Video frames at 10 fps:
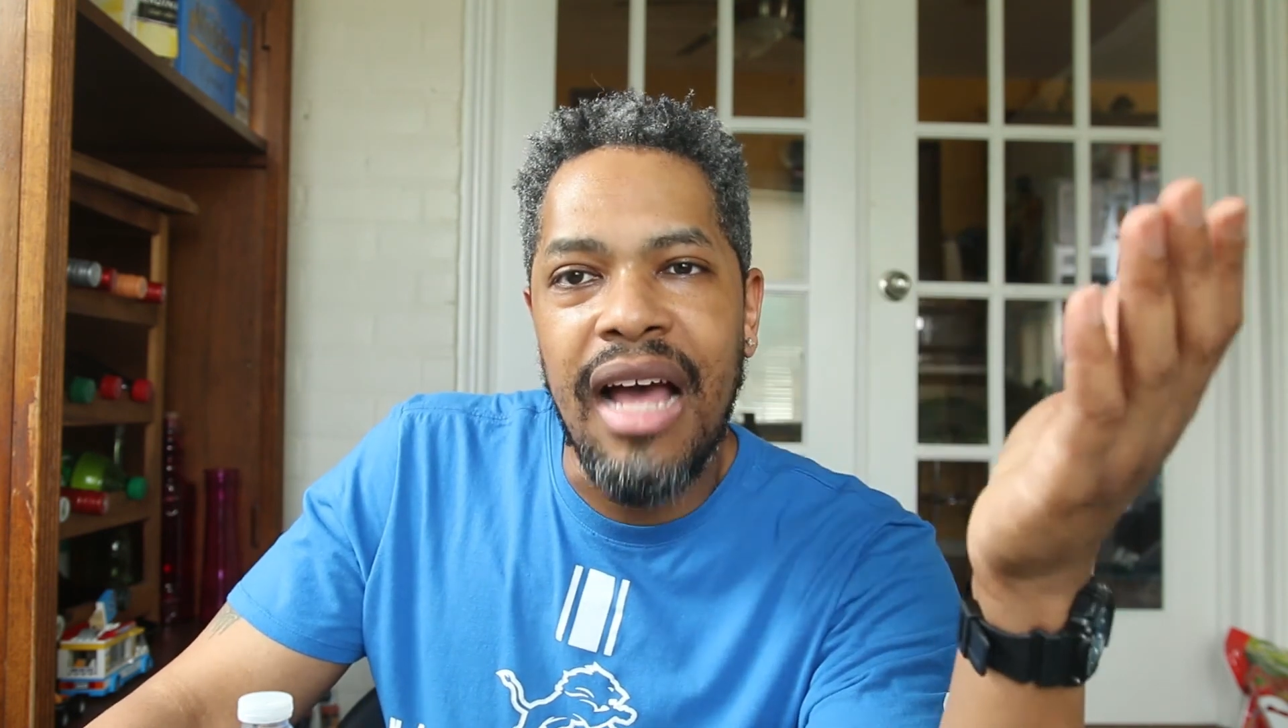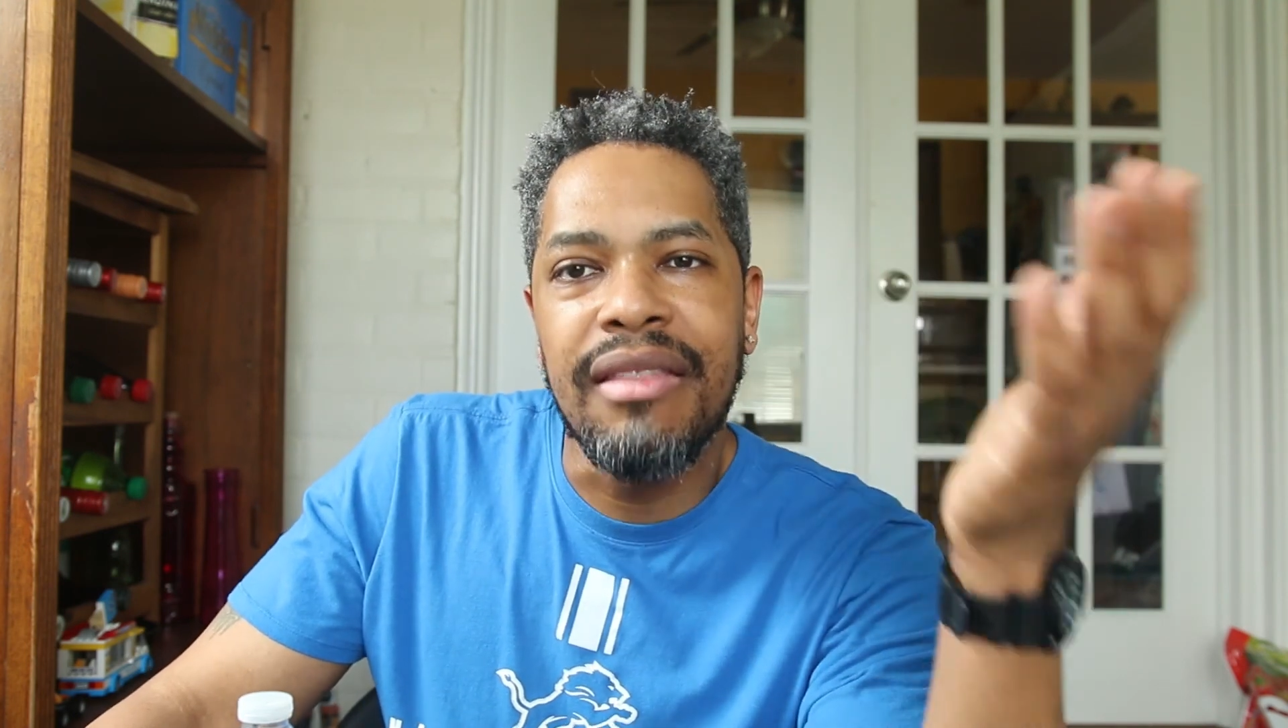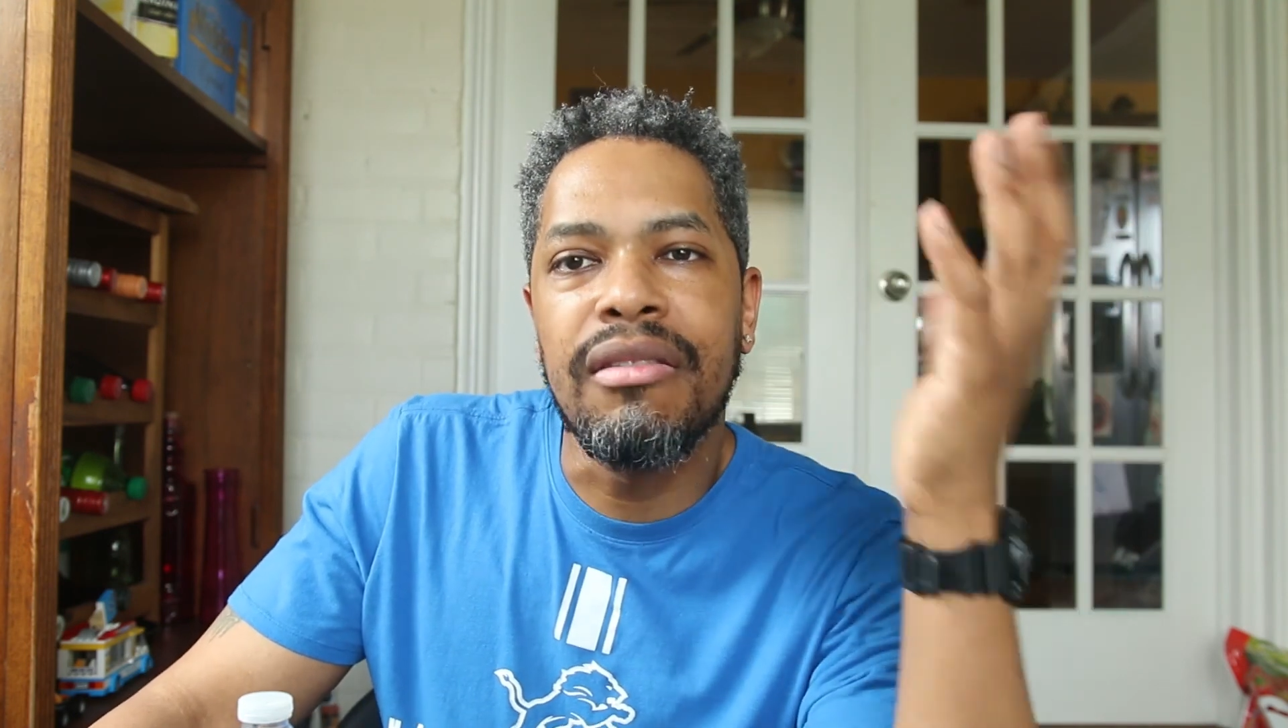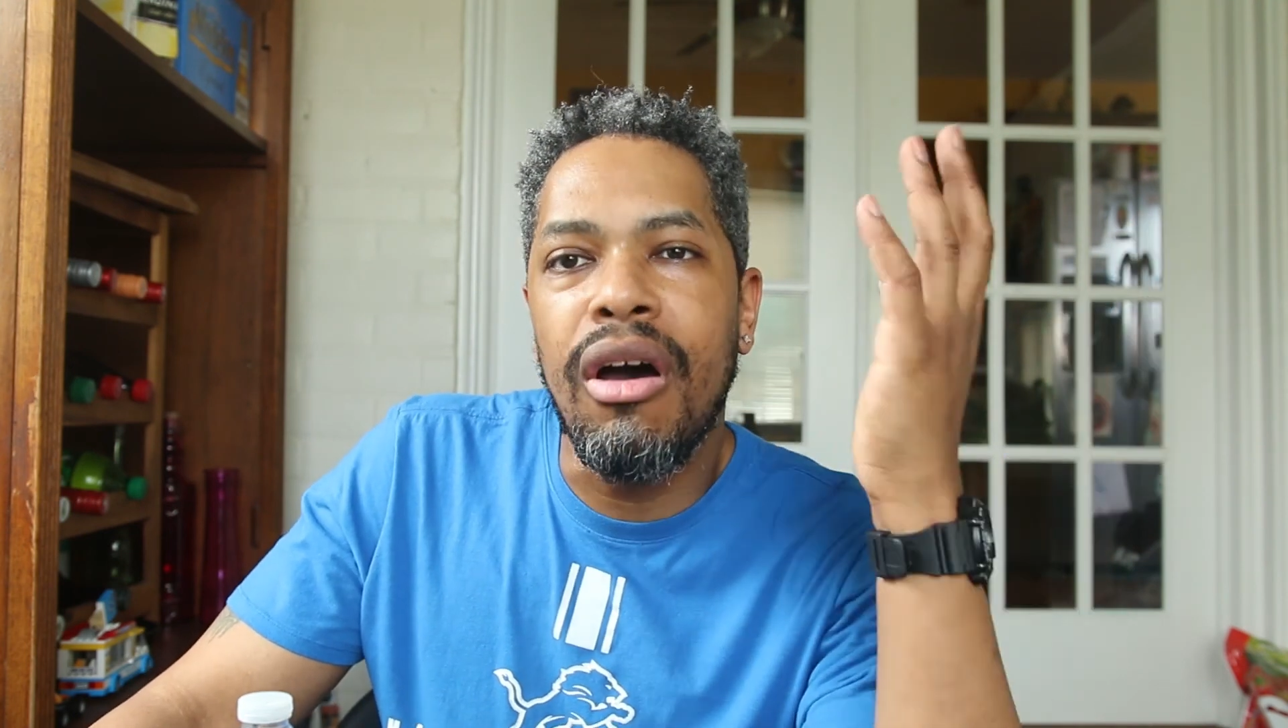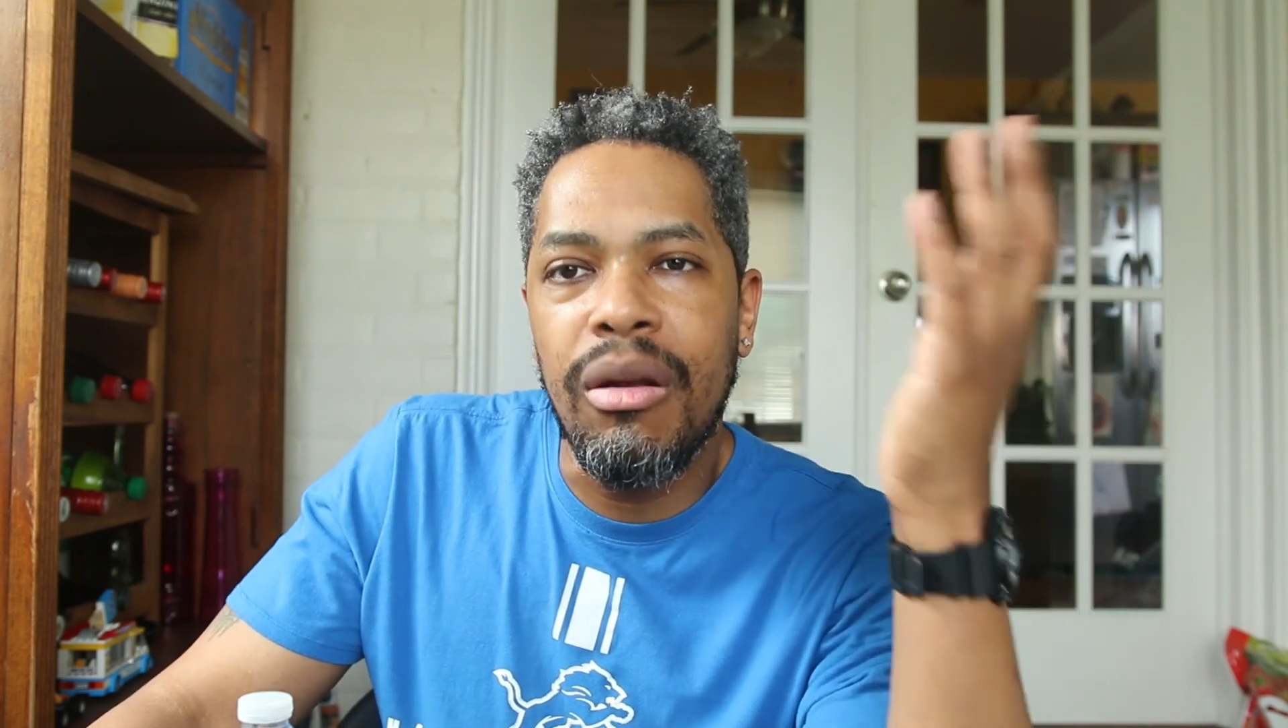I
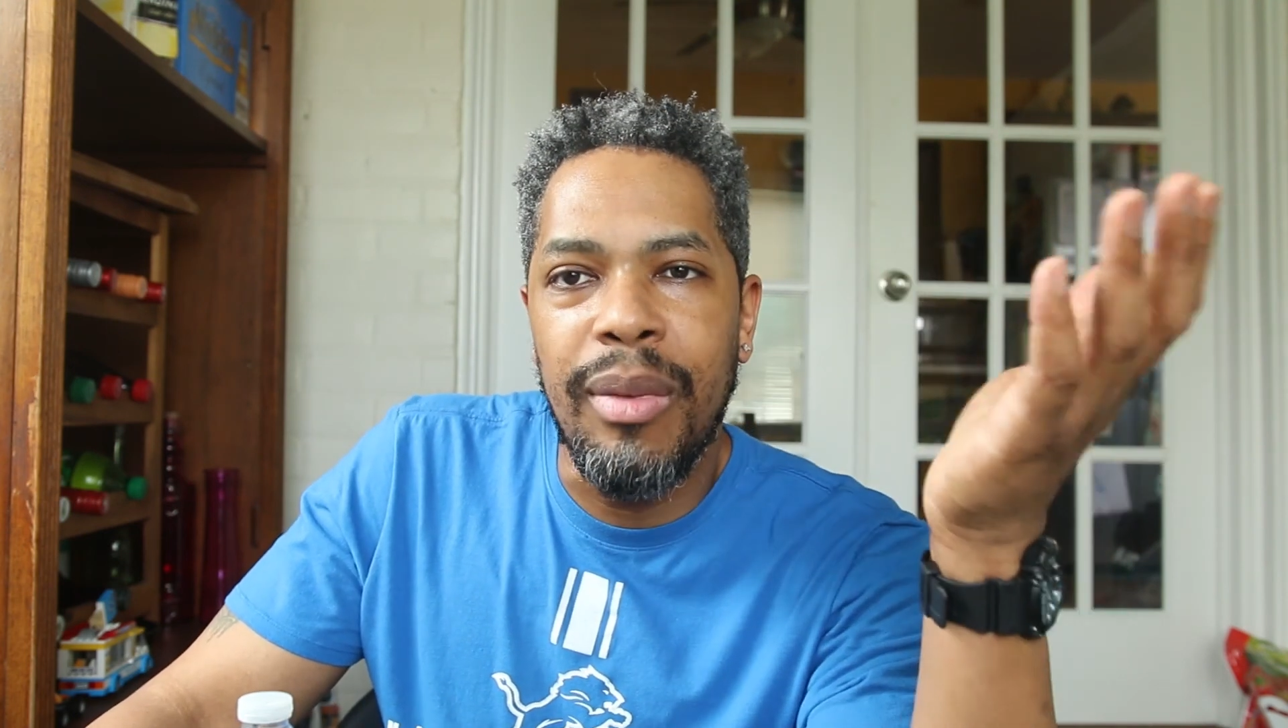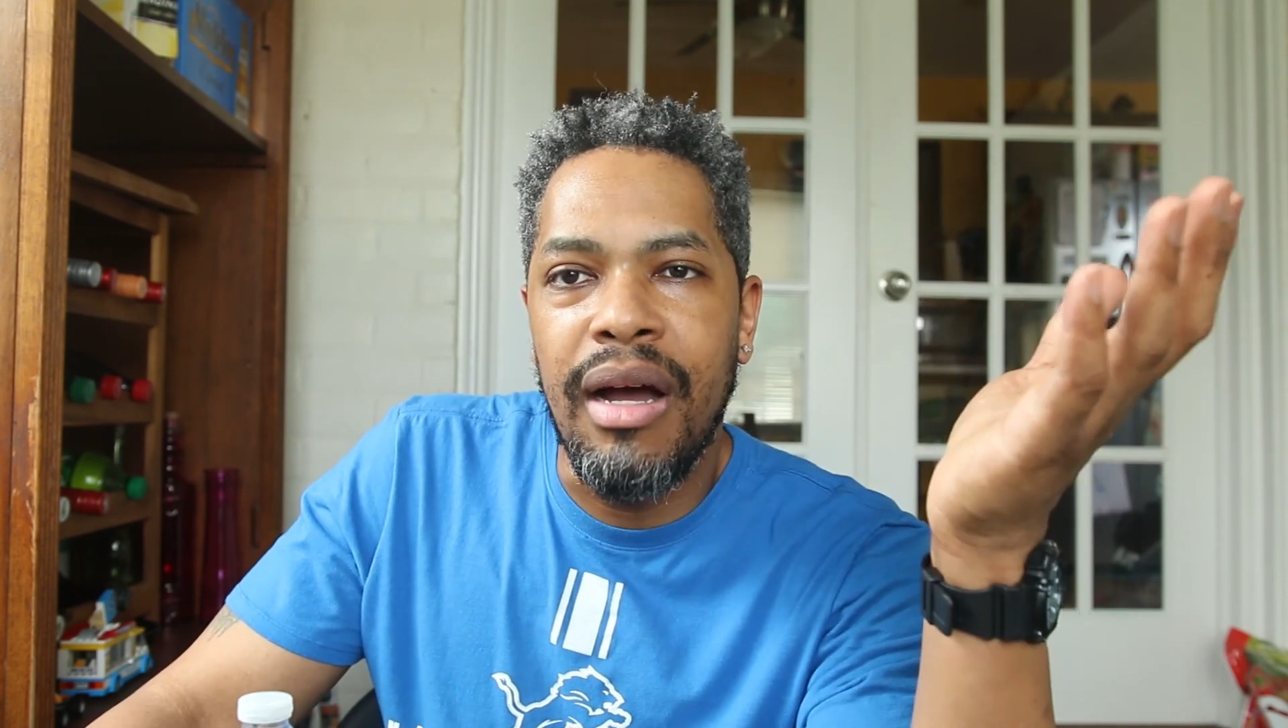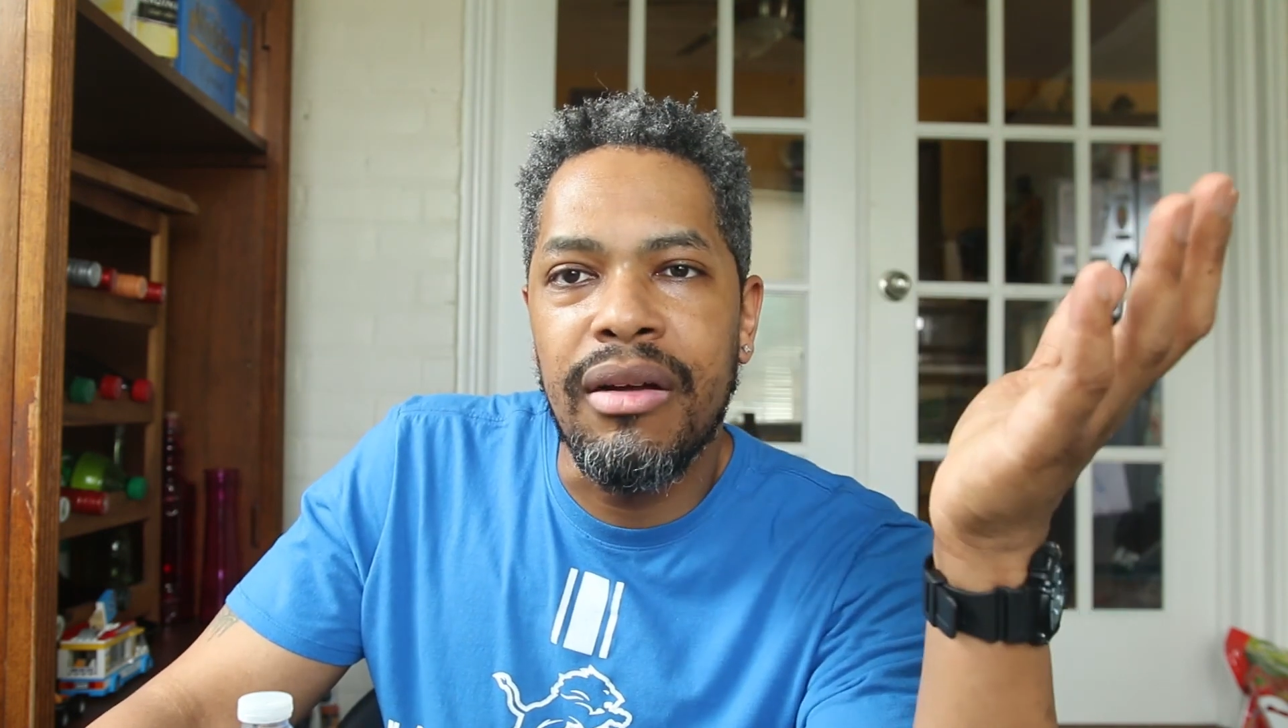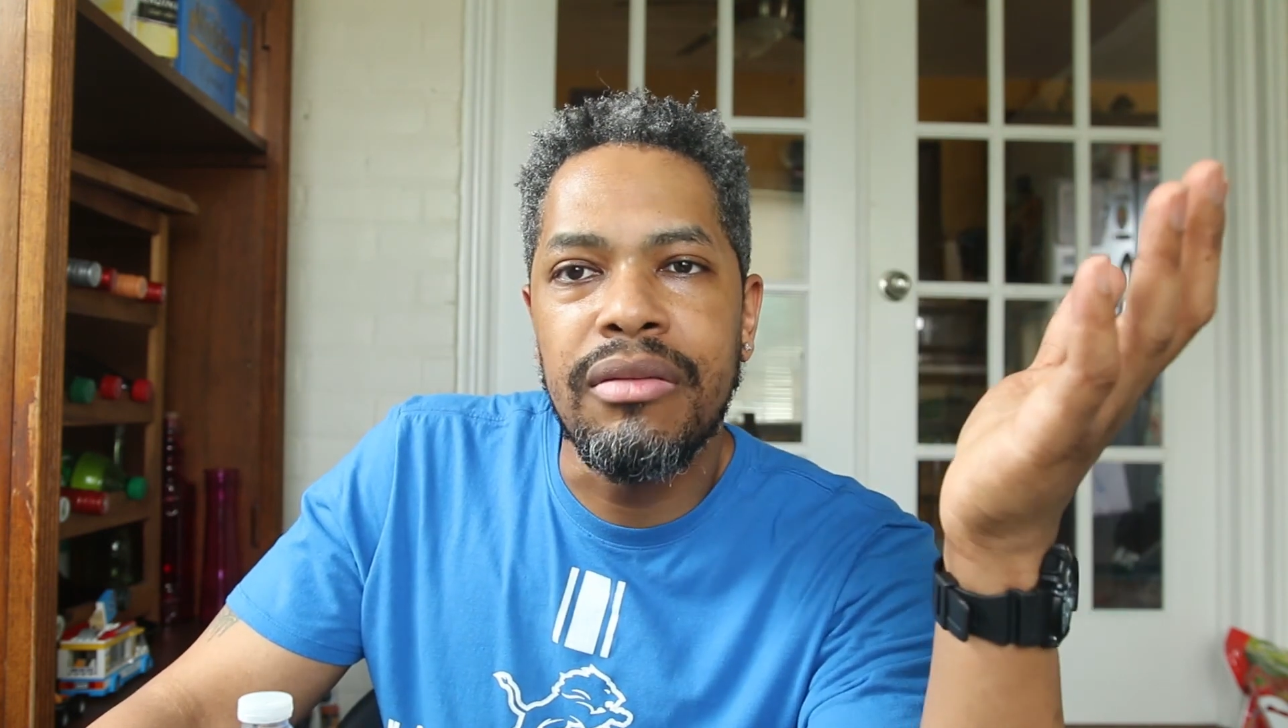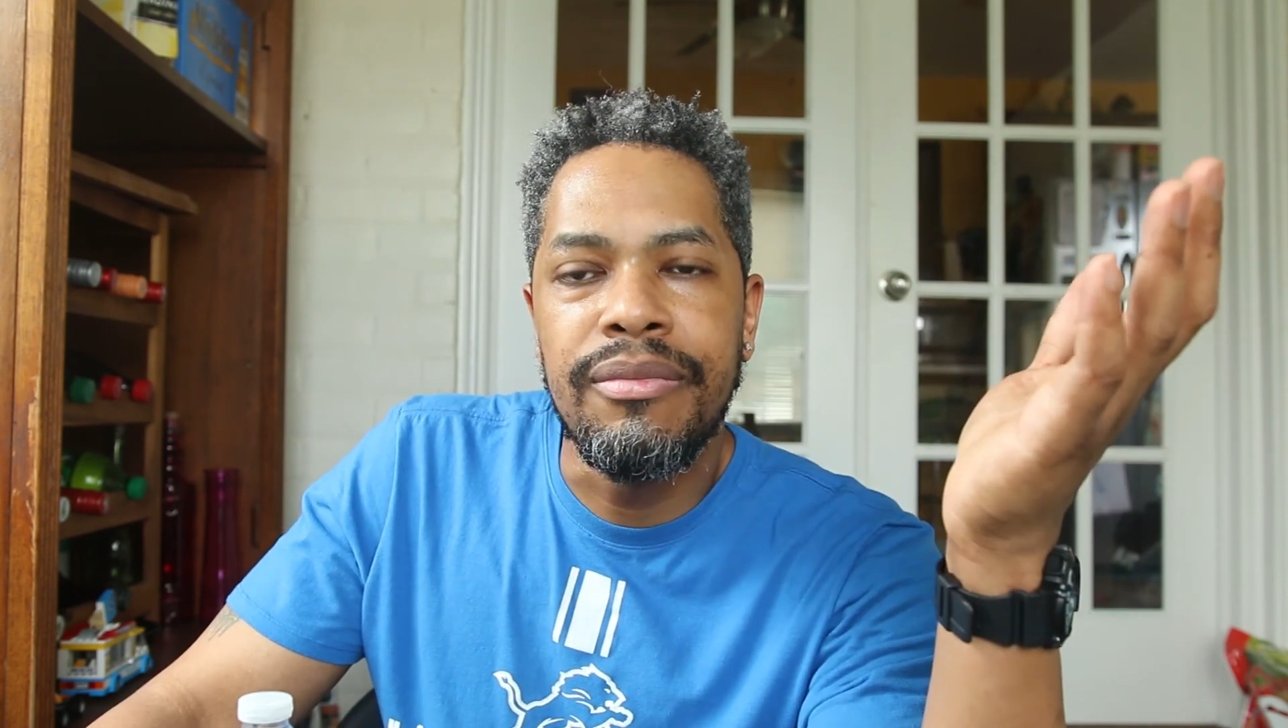thought
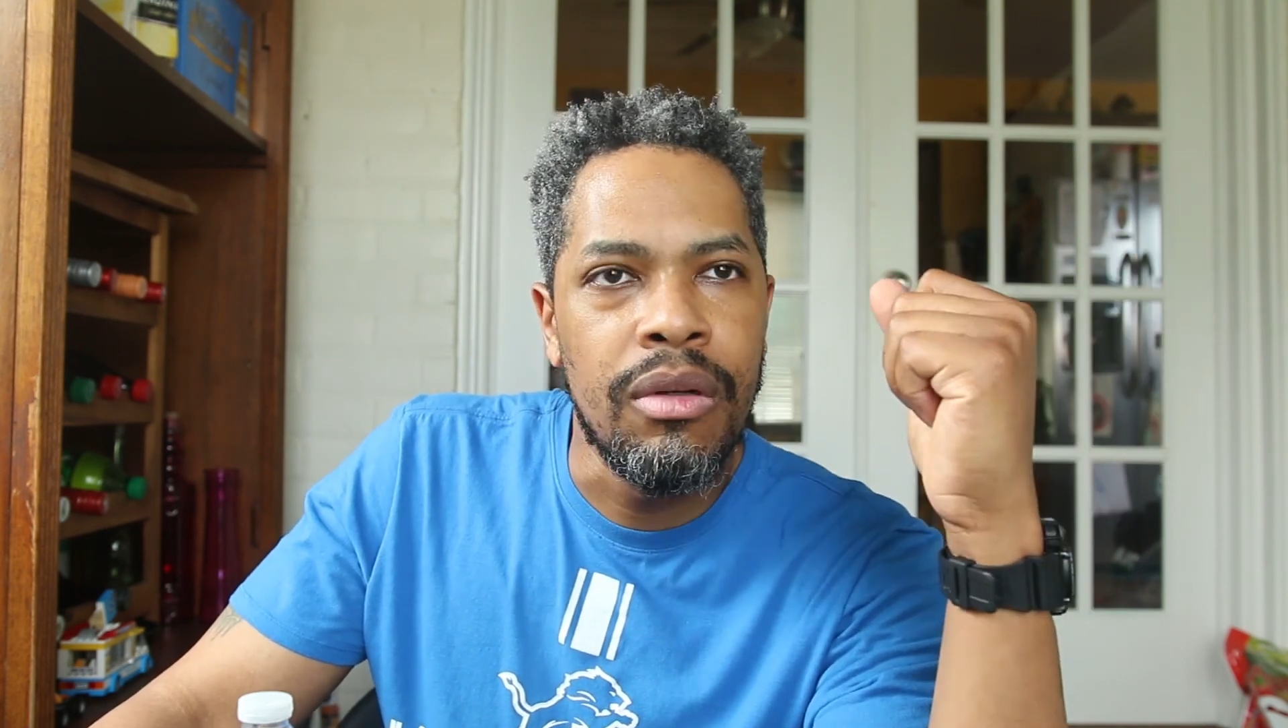about it.